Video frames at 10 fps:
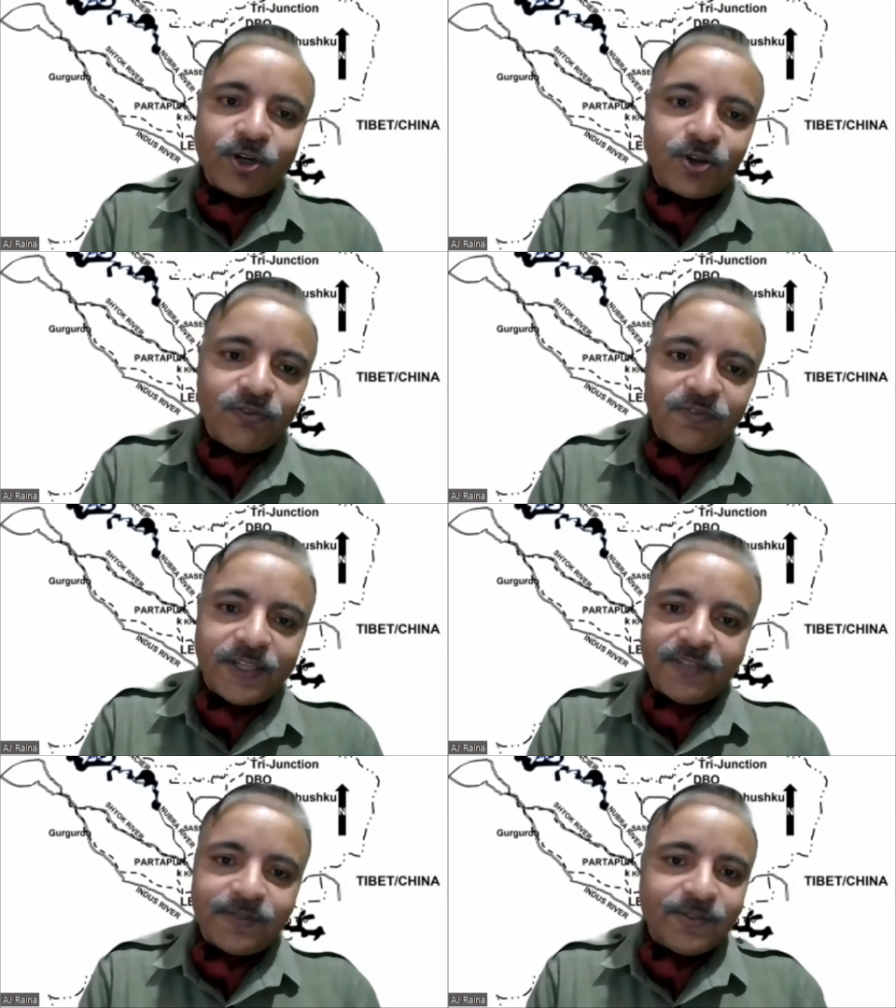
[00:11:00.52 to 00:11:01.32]
war or
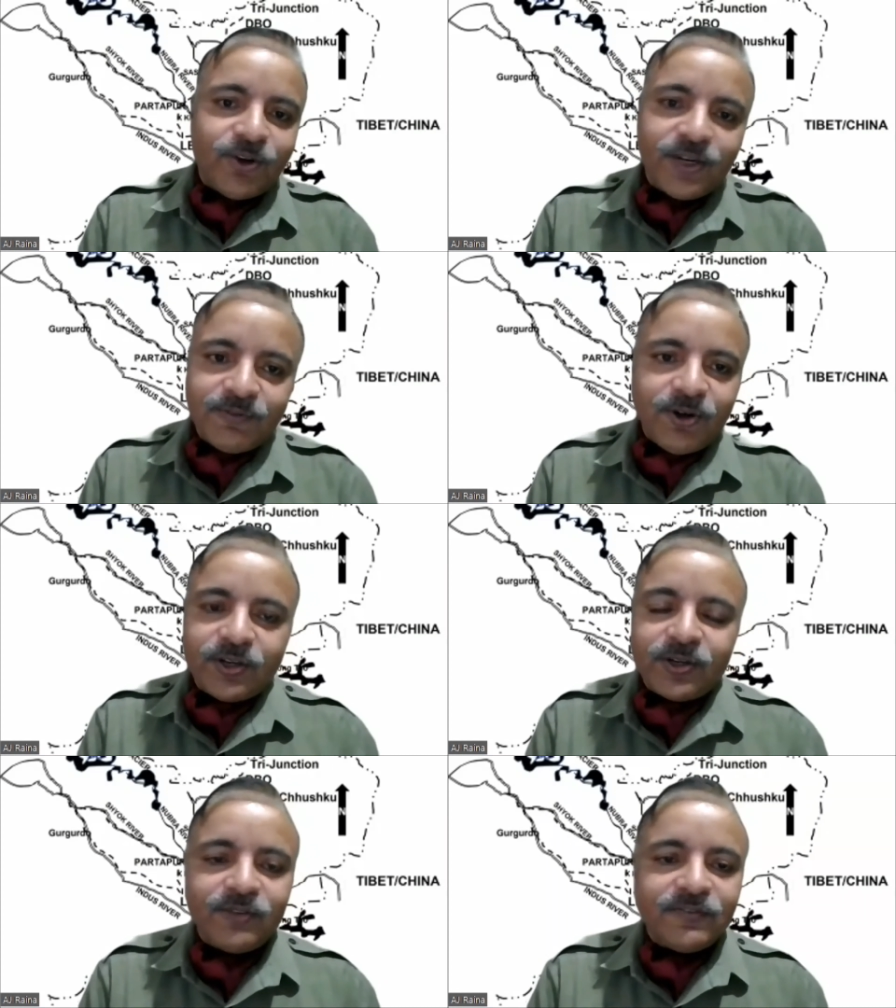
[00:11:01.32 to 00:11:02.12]
conflict, whether we call it
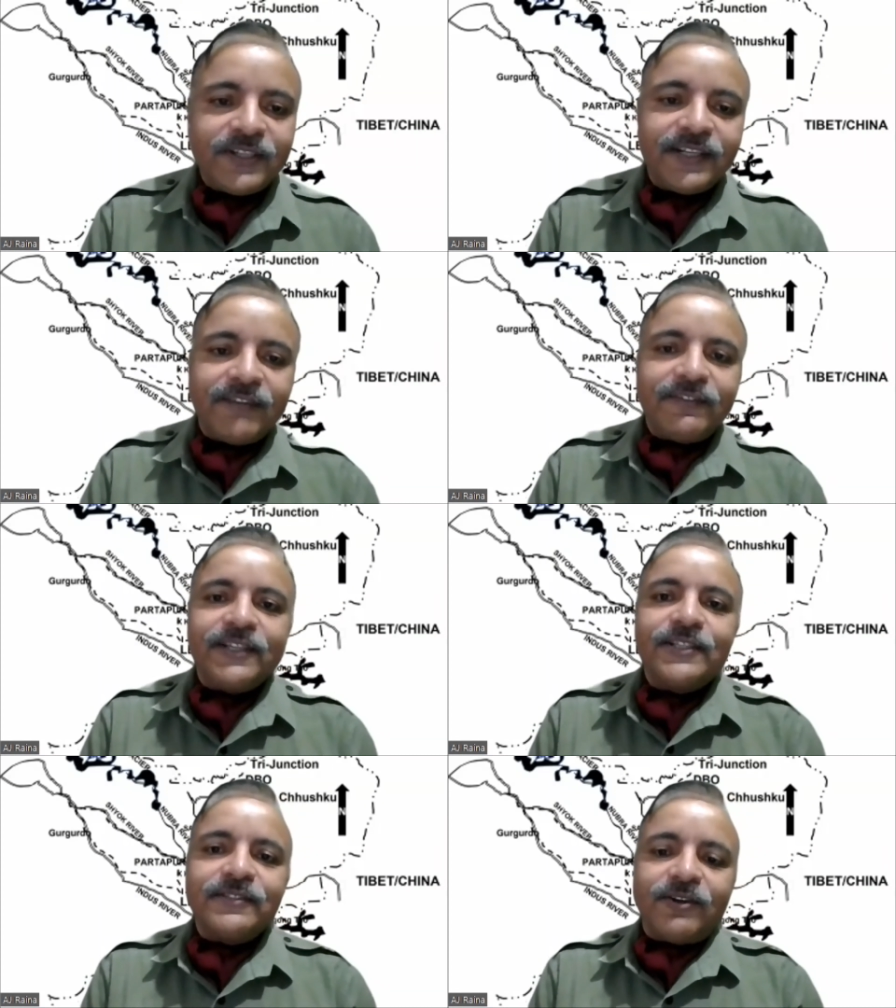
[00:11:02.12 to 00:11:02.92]
war or conflict.
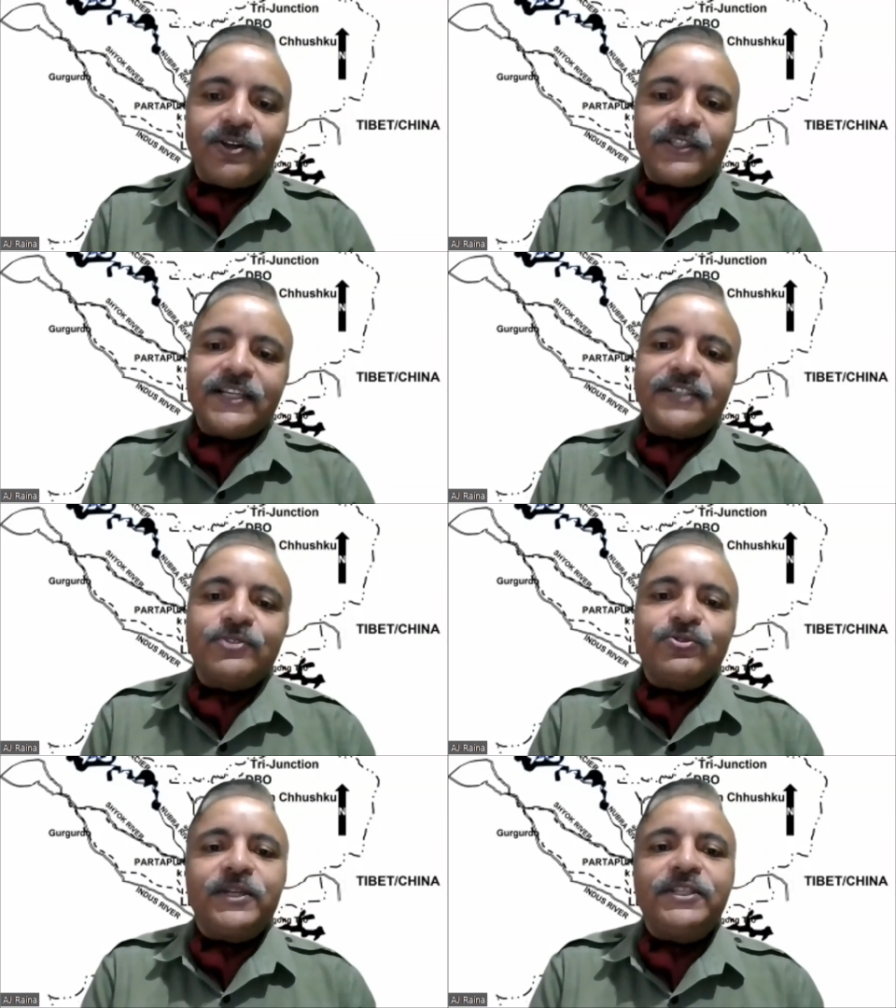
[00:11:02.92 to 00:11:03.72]
All these
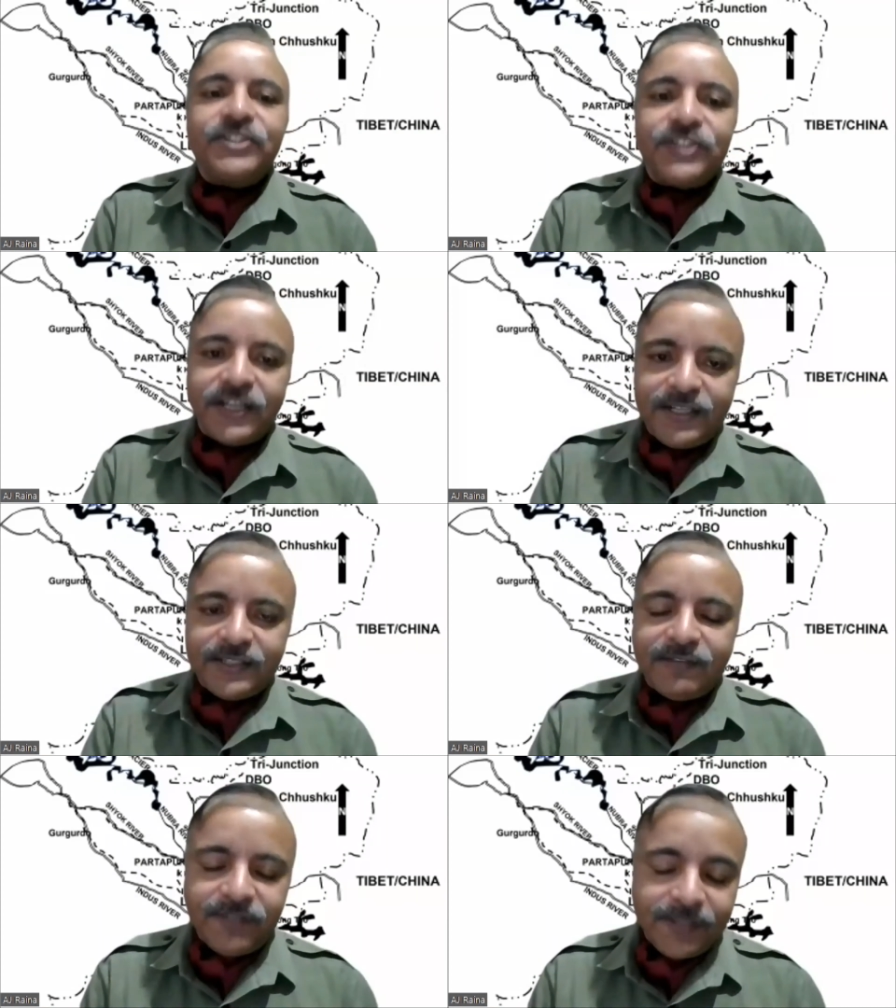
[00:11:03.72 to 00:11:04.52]
actions took place in
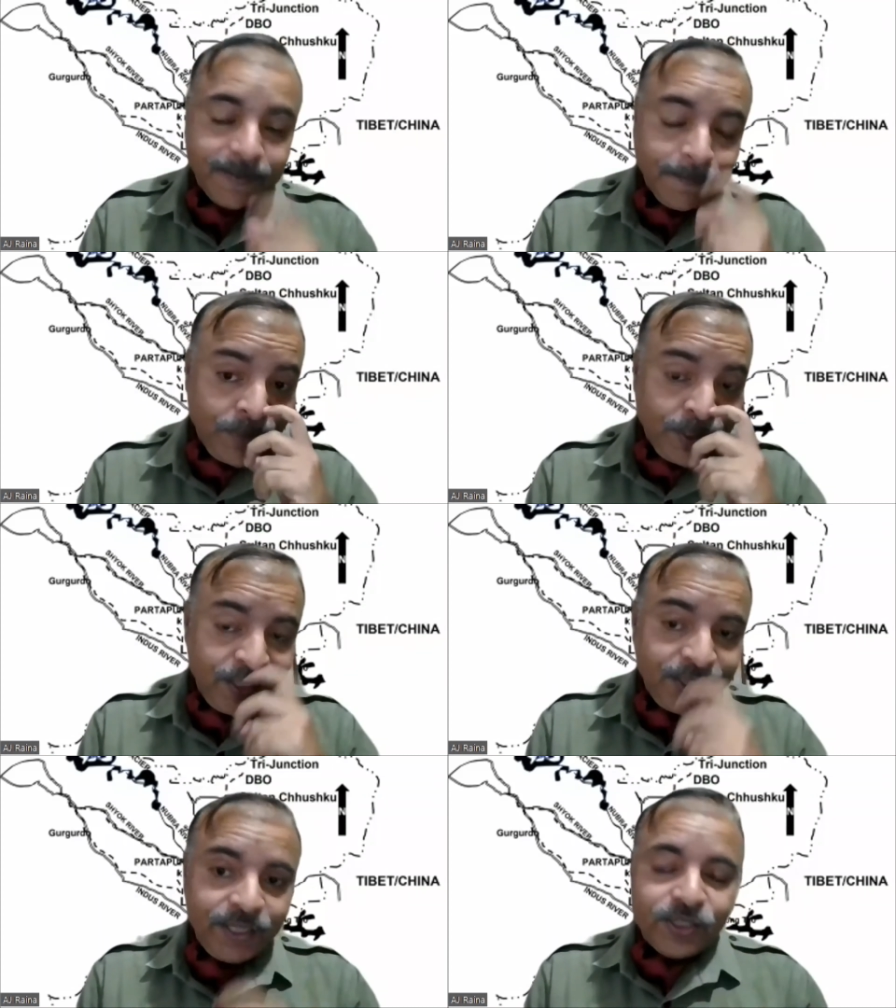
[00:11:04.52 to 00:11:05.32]
J&K somewhere.
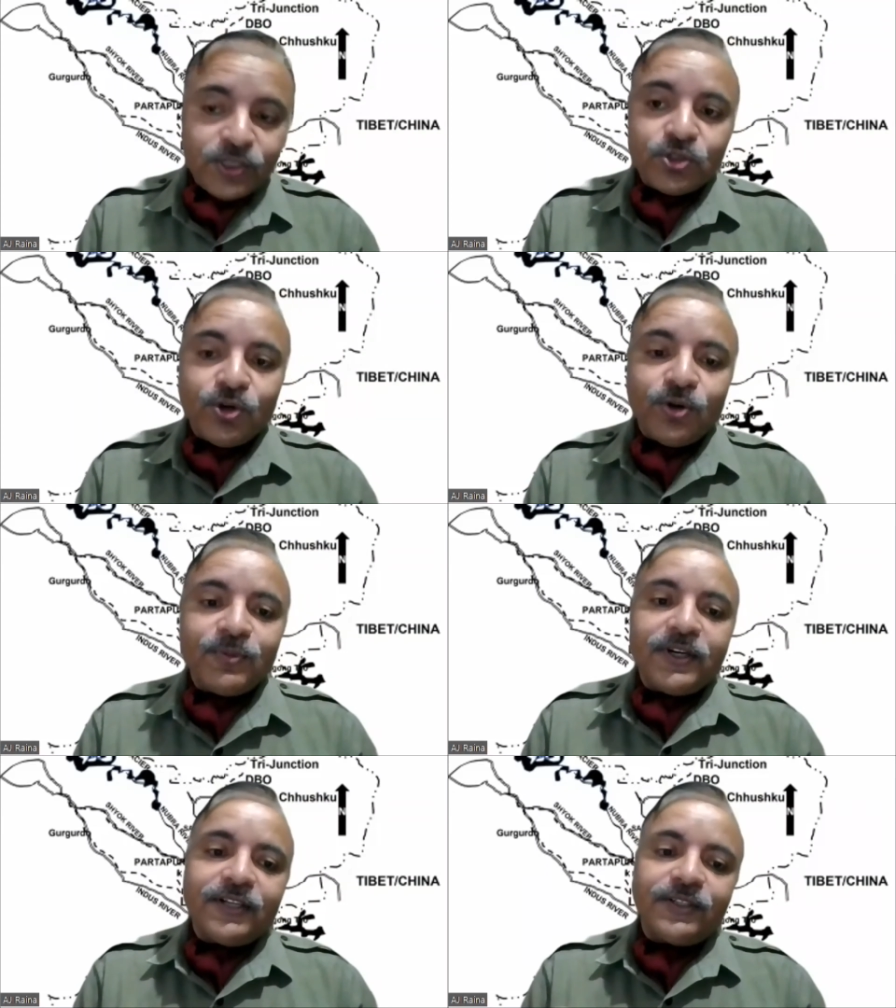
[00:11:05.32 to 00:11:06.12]

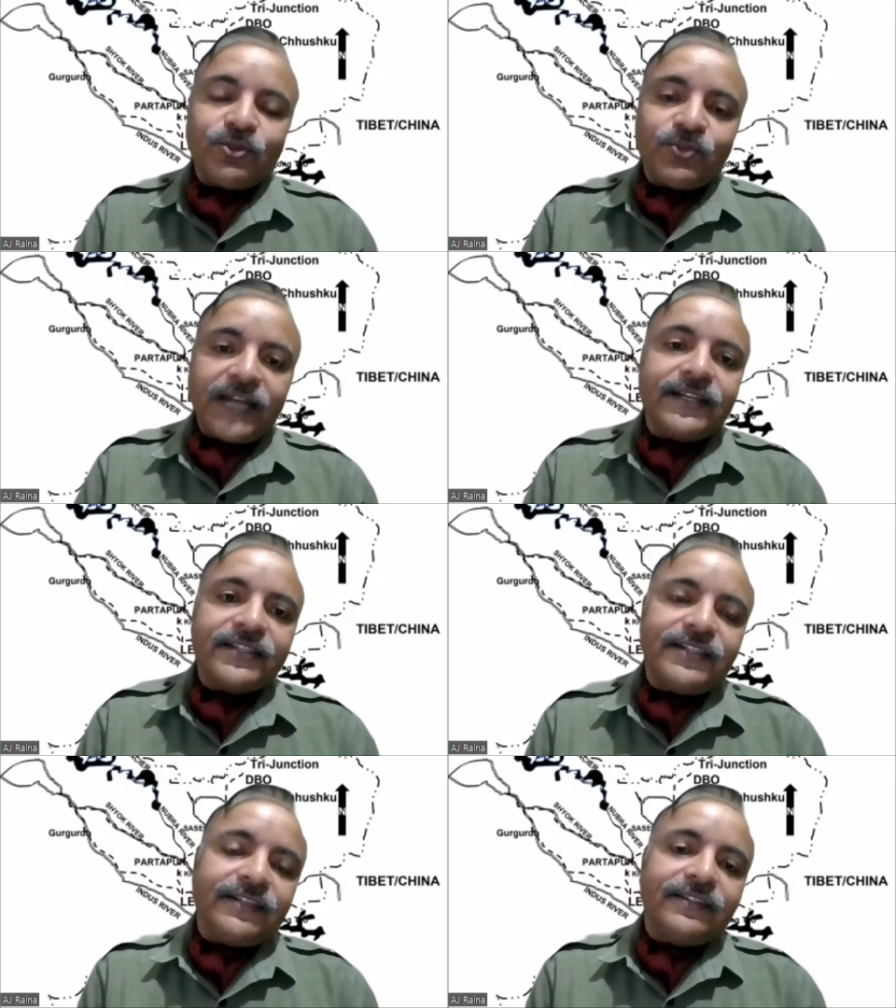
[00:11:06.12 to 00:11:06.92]
So to that
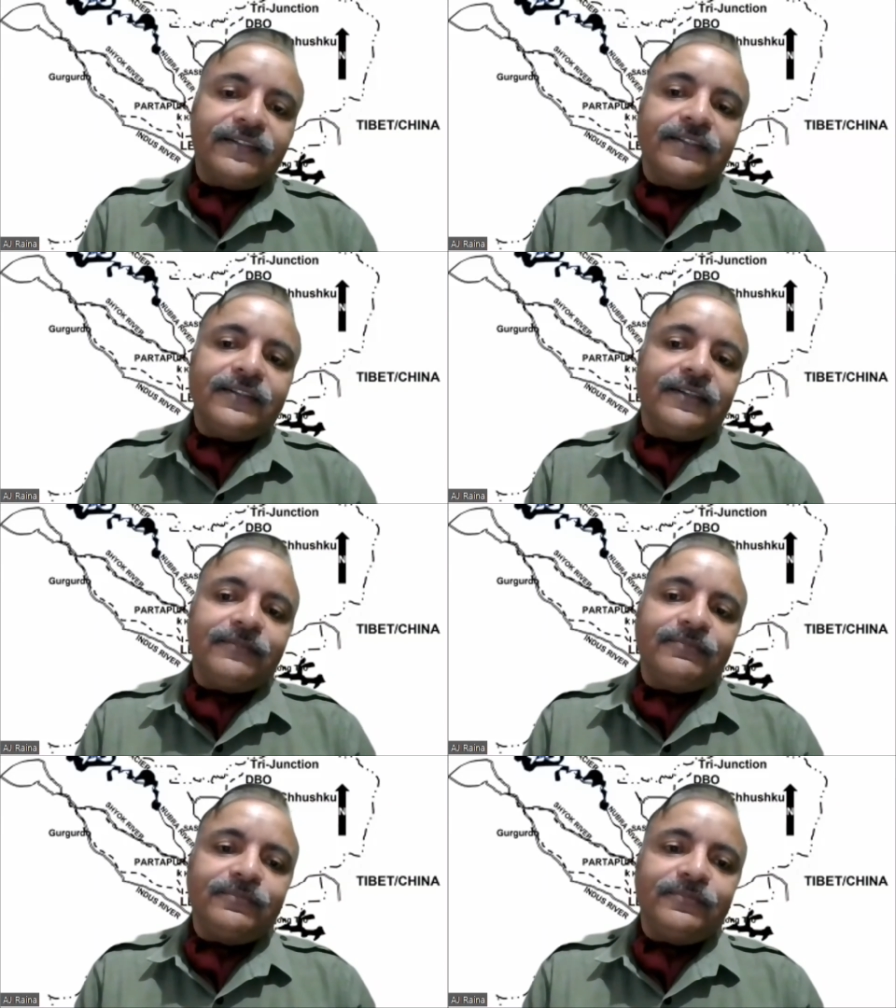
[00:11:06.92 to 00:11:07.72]
extent,
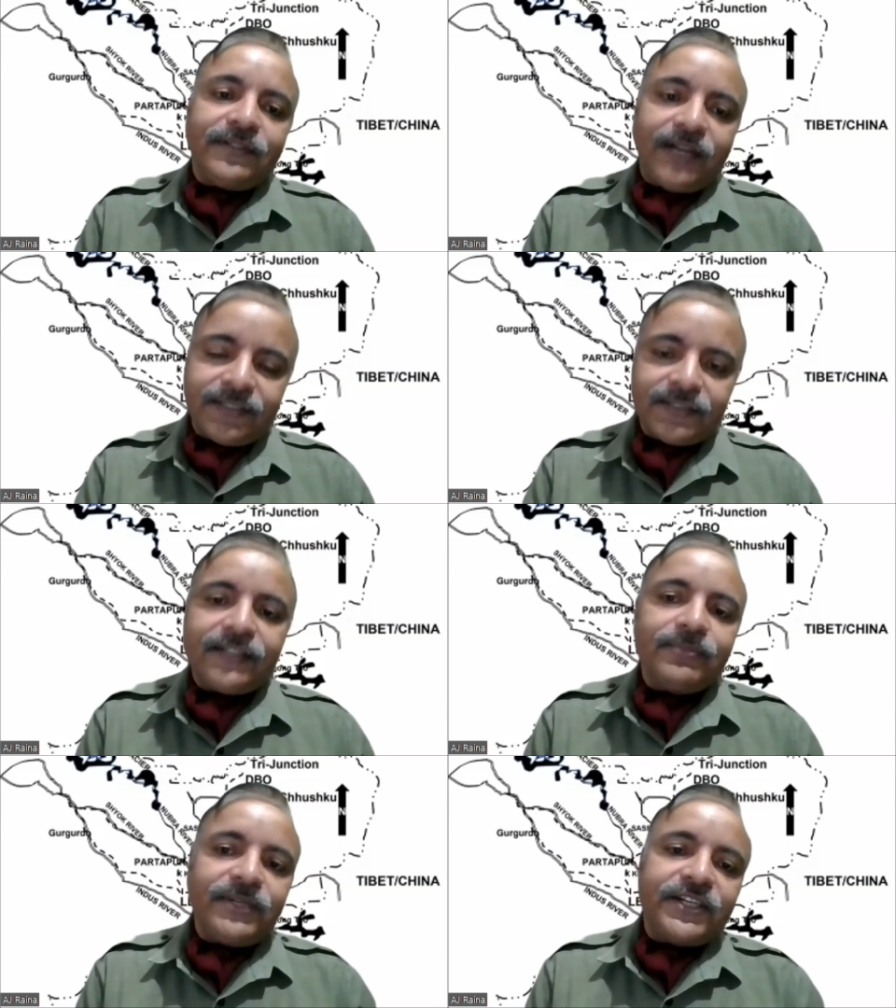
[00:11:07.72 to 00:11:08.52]
other
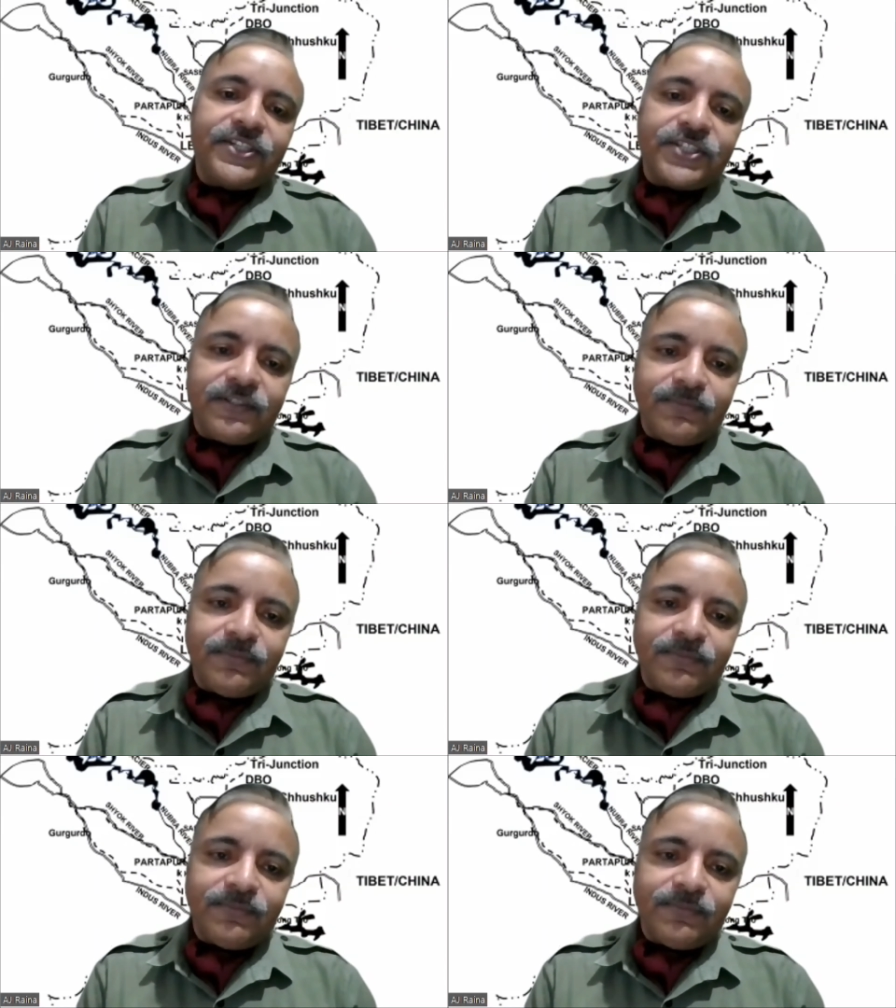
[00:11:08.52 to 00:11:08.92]
than the military